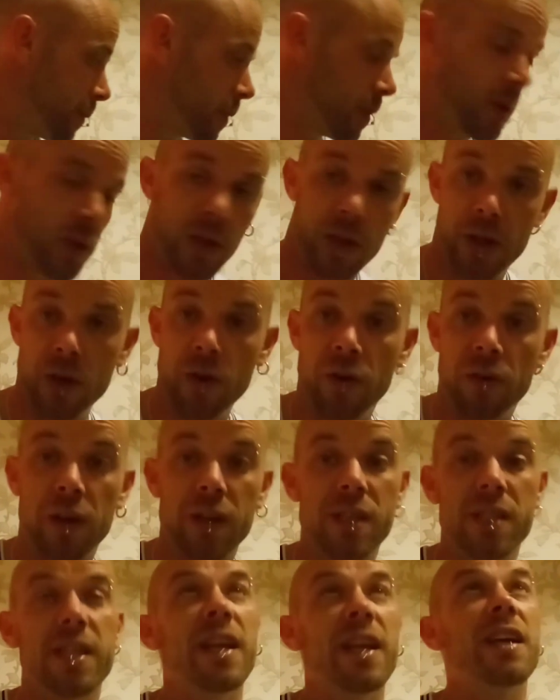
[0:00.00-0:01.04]
You're not going to
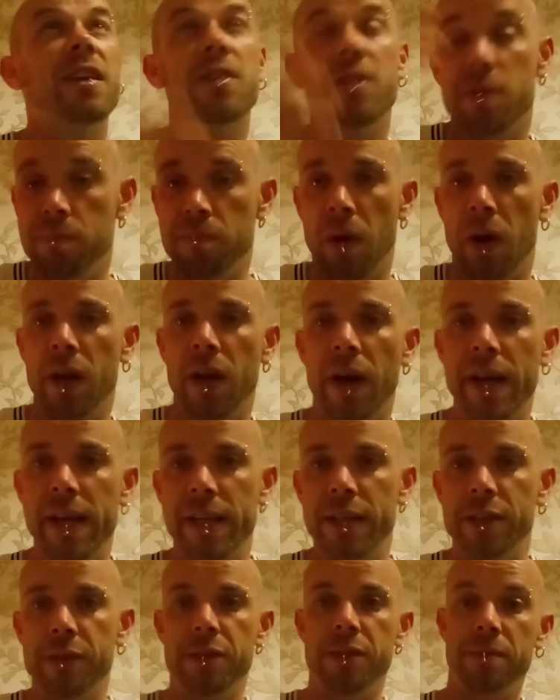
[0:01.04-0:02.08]
see it because my
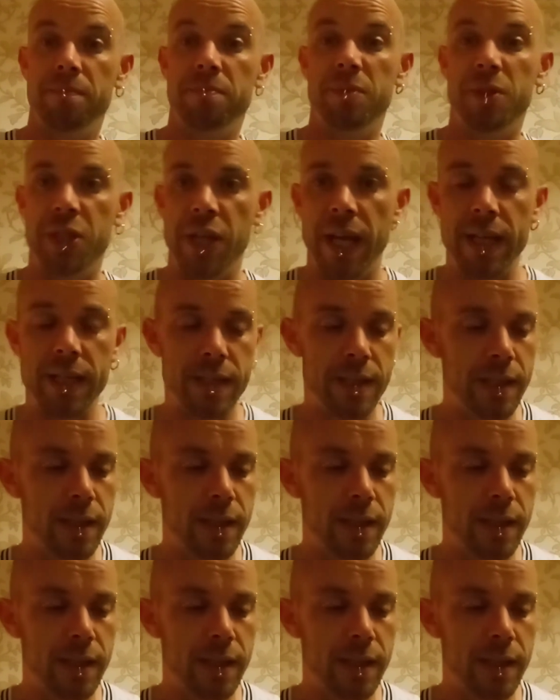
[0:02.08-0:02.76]
lighting's shit.